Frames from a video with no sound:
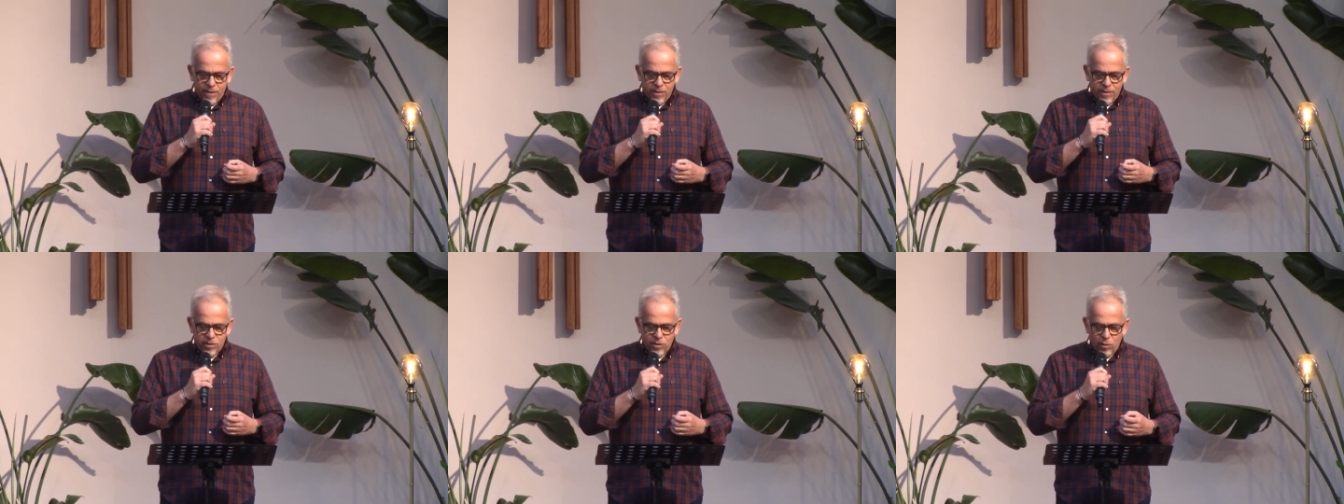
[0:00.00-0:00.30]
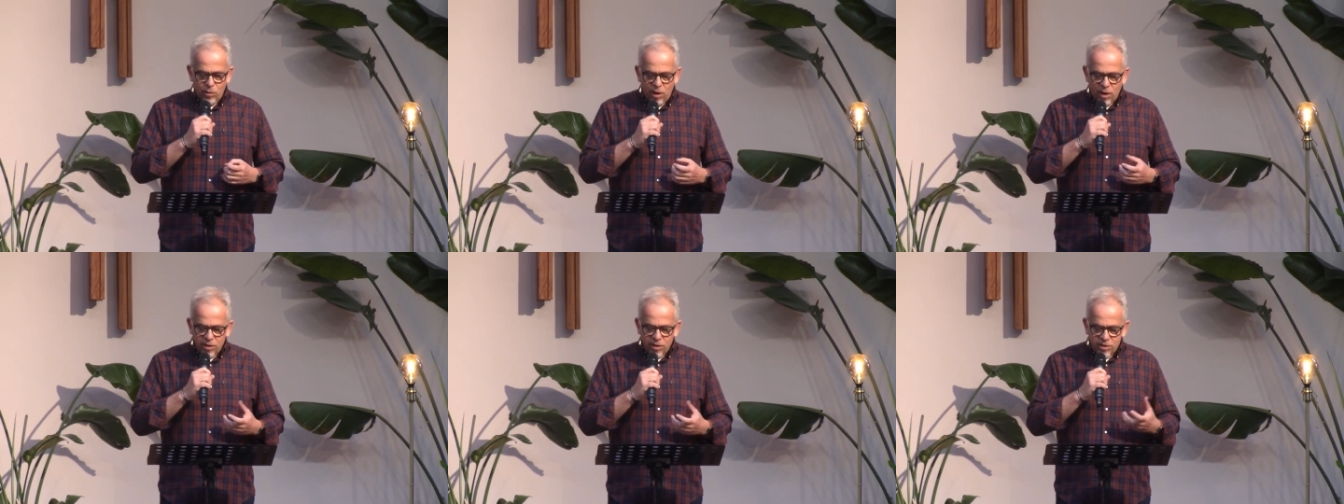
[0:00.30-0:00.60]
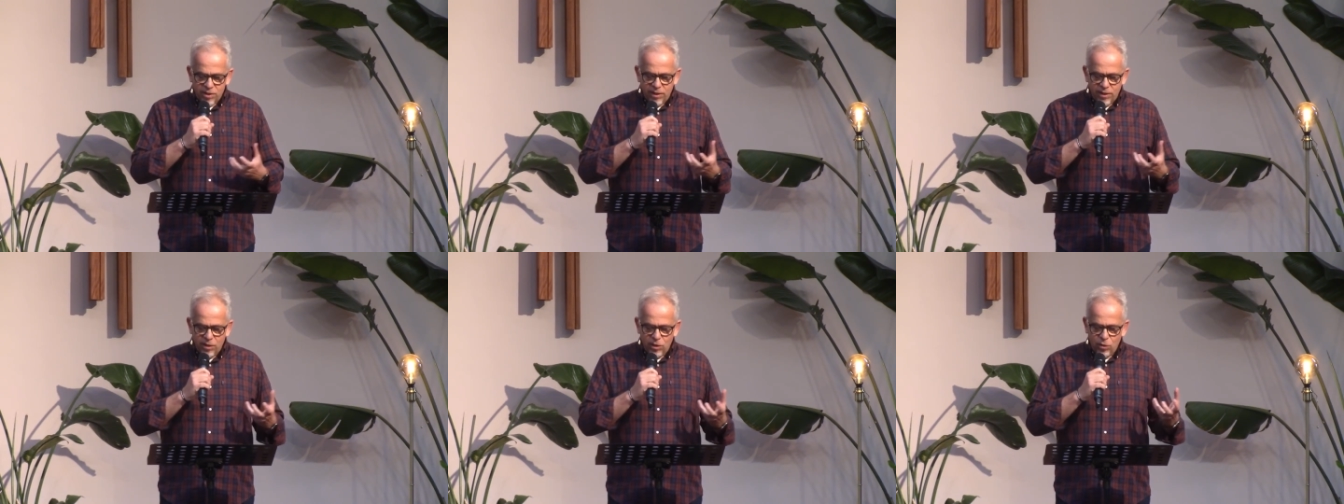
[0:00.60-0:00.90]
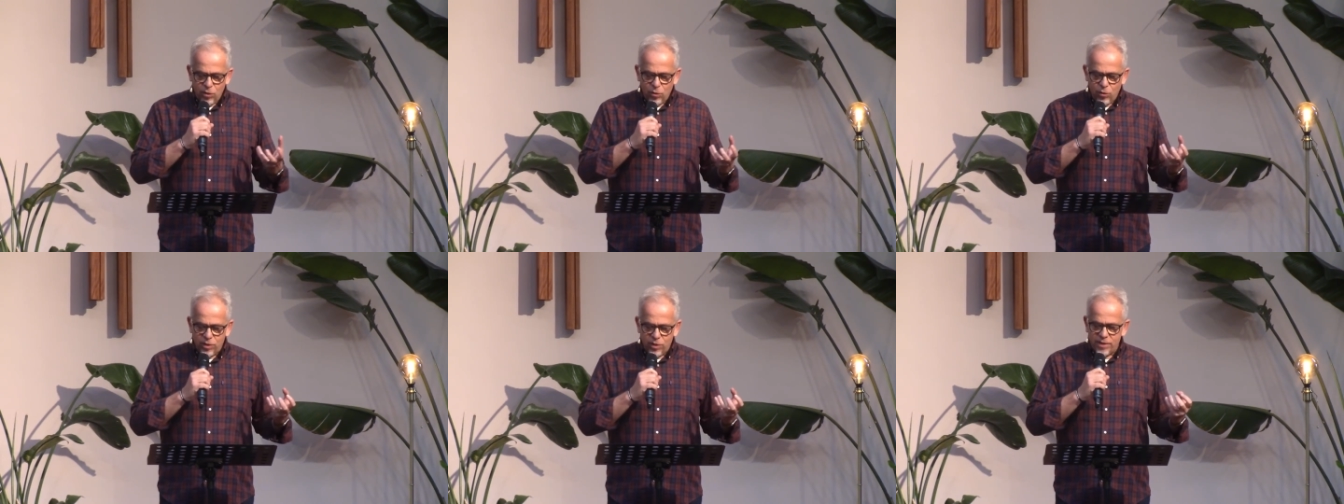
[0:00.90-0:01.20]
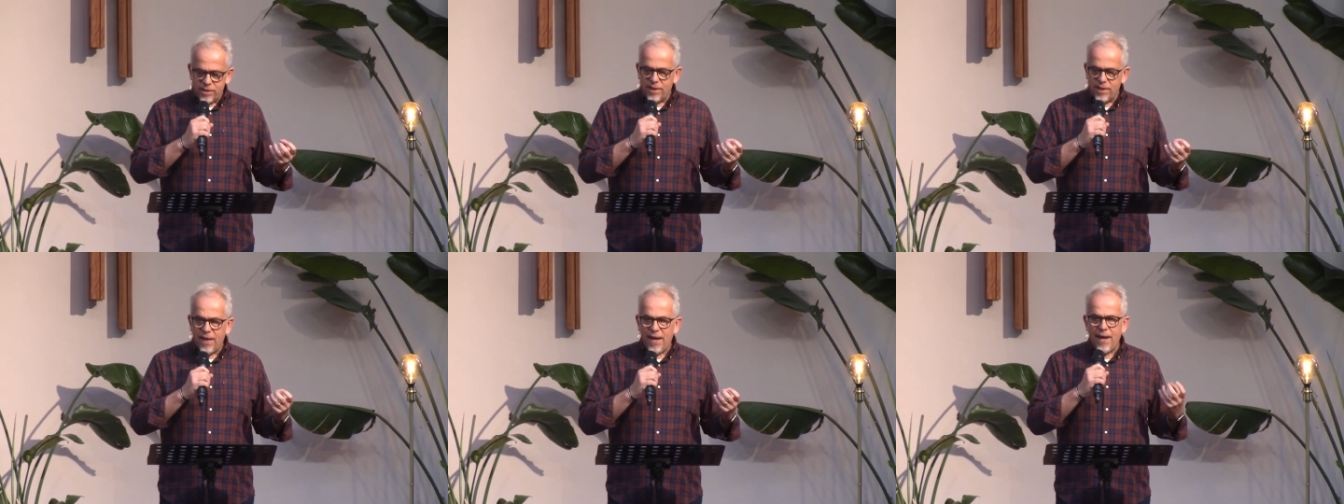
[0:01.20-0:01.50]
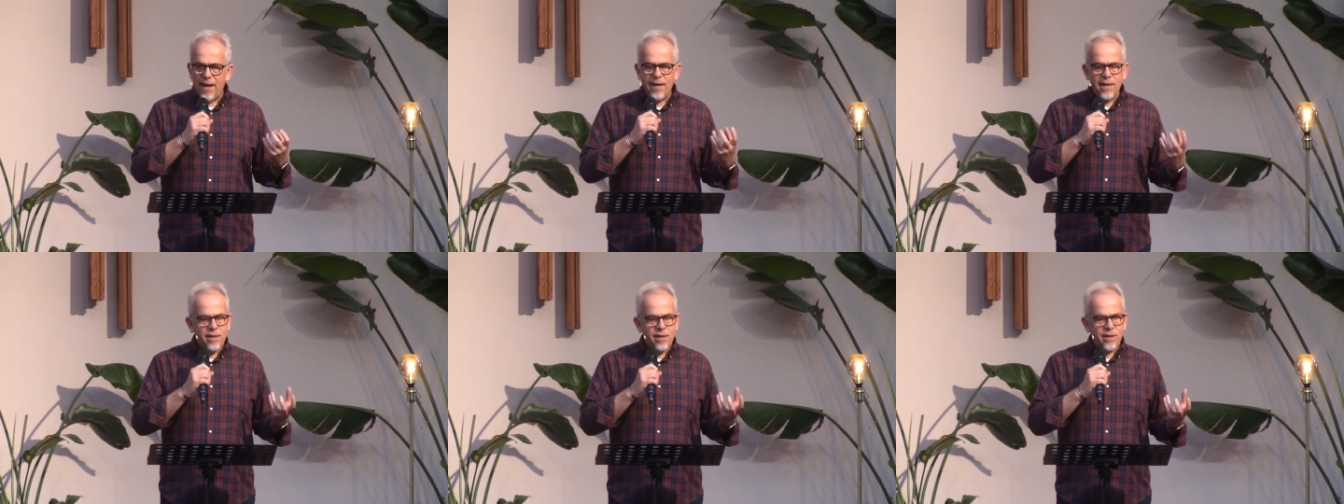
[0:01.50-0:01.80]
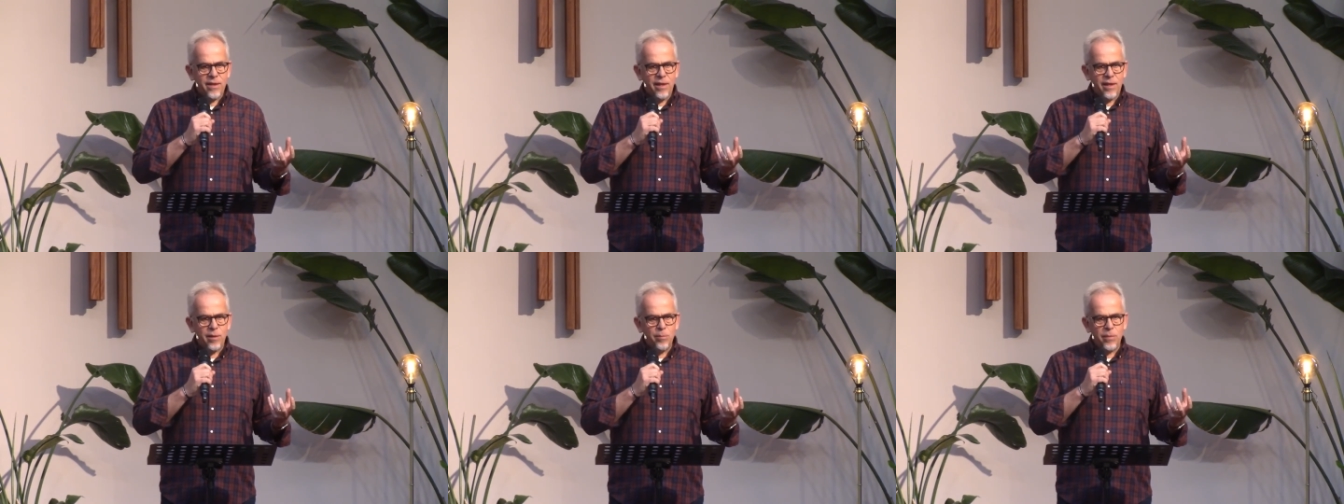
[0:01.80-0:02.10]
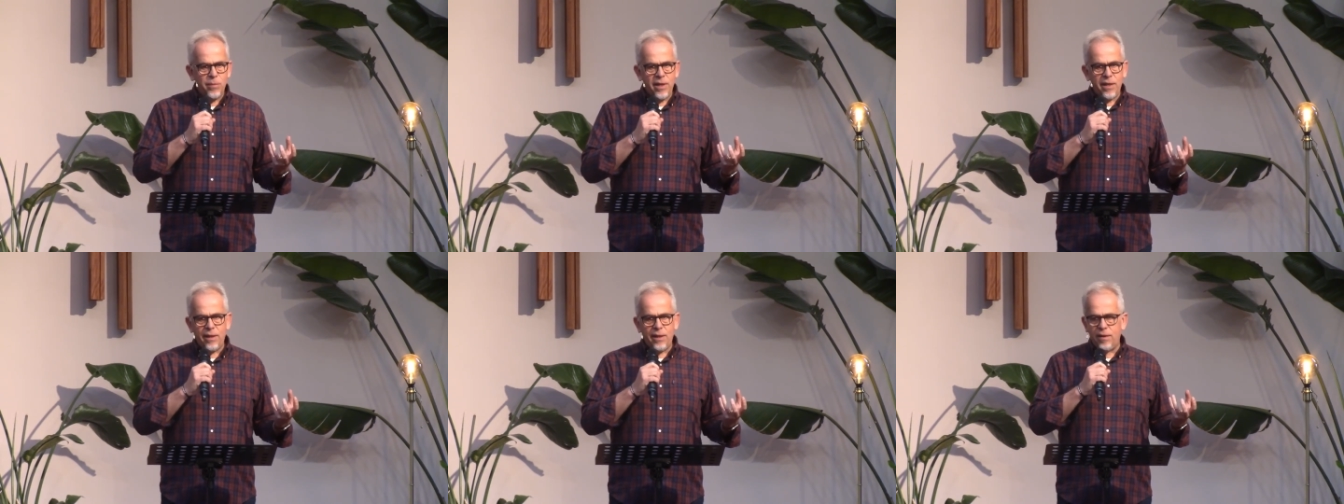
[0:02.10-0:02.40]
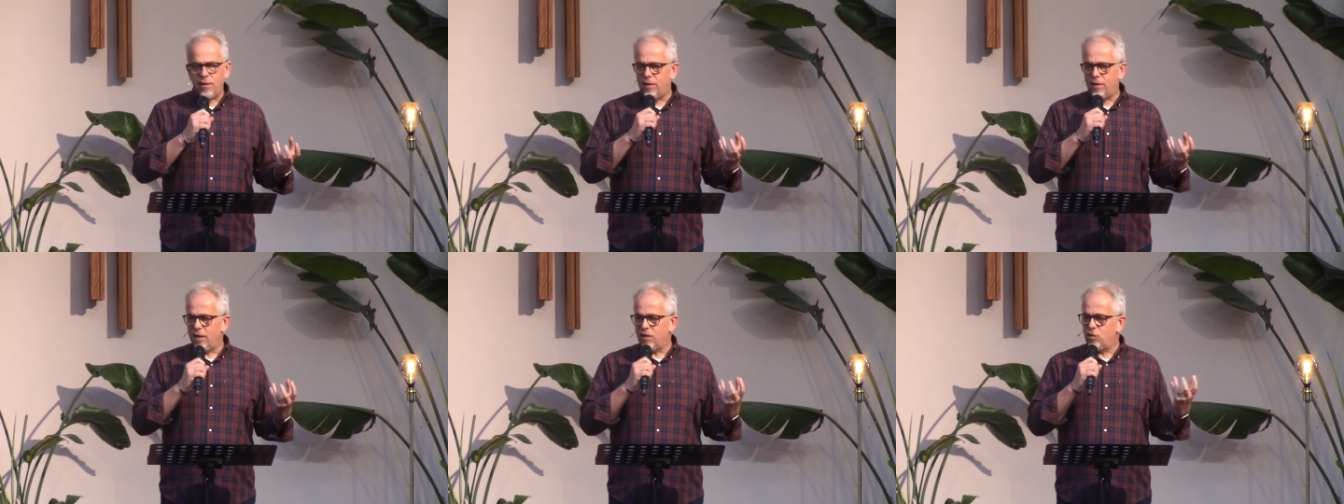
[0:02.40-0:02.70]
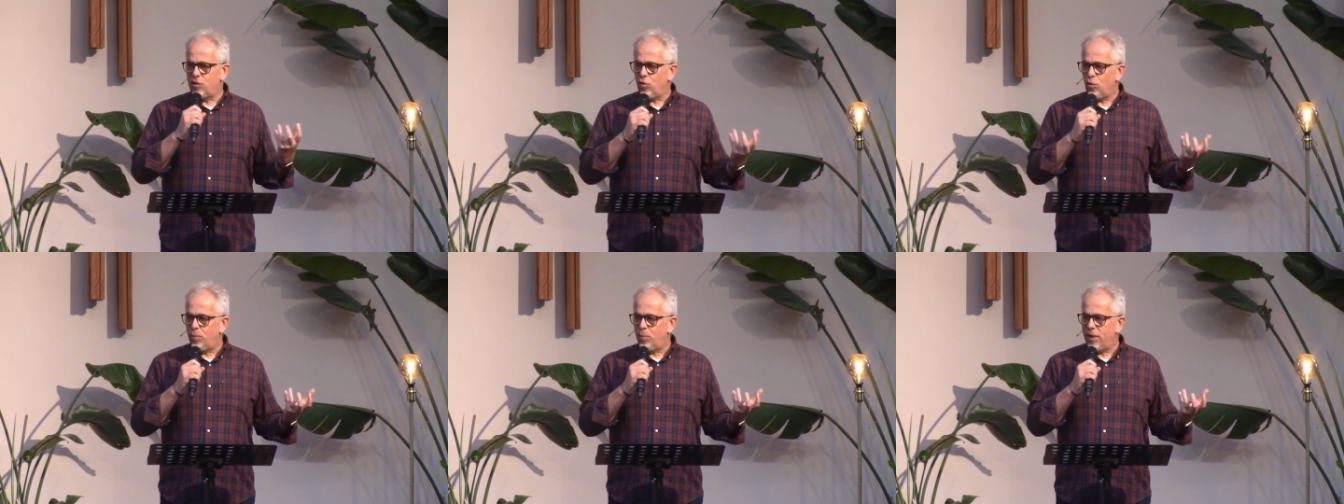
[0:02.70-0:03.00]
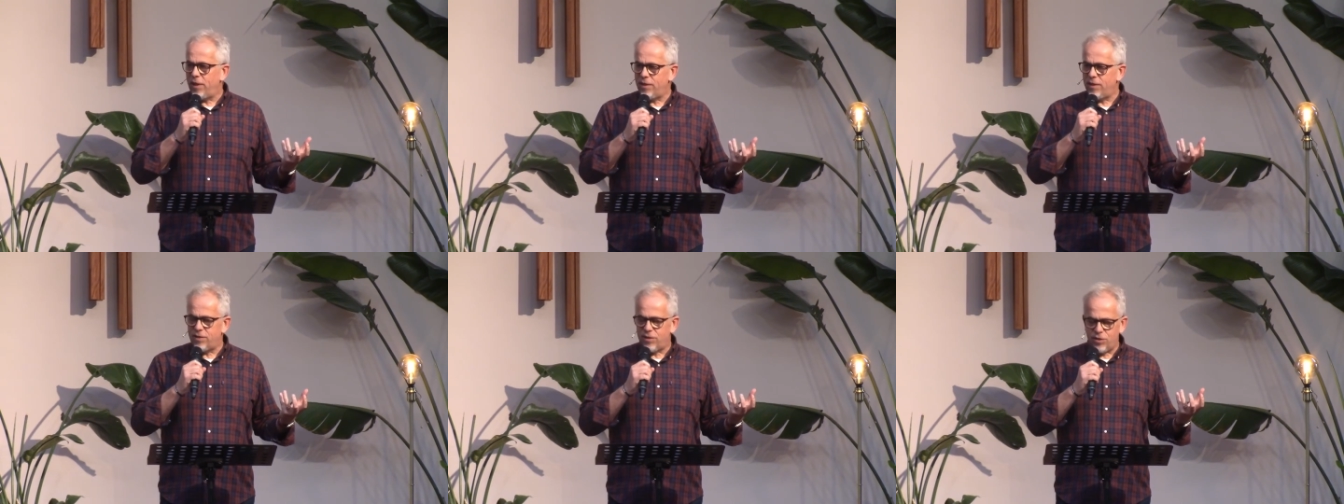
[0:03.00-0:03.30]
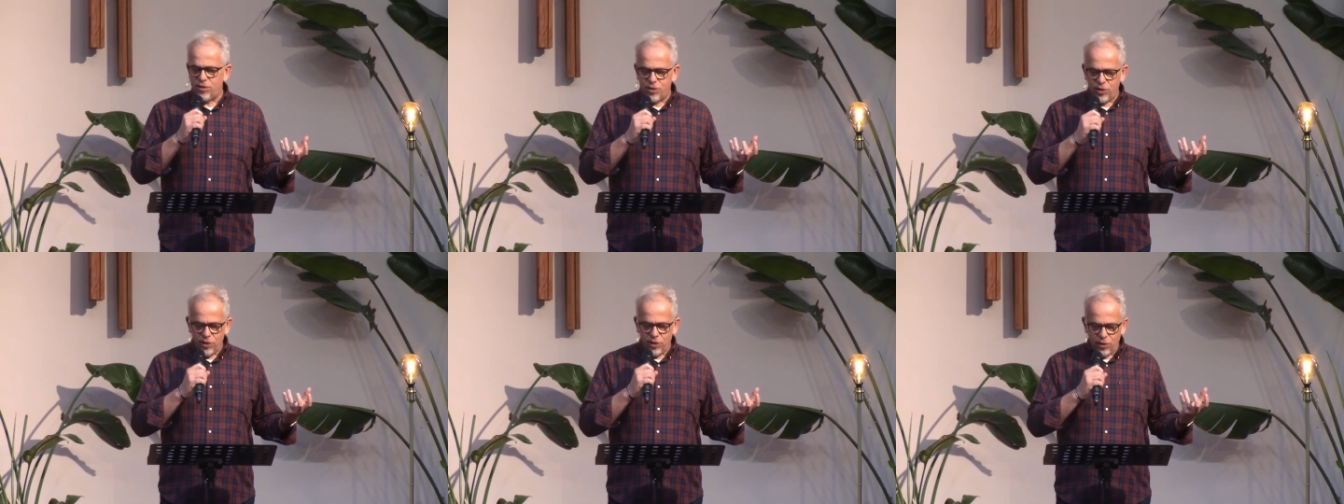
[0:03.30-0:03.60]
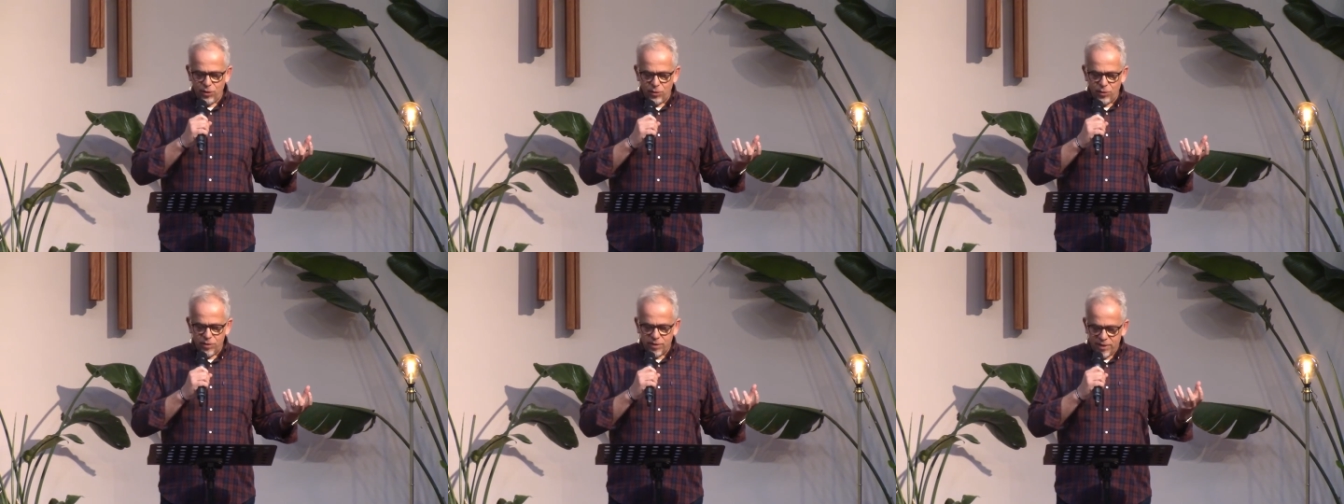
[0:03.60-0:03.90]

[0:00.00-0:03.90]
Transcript: So asking the Lord, is there anything in me that is not pleasing to you?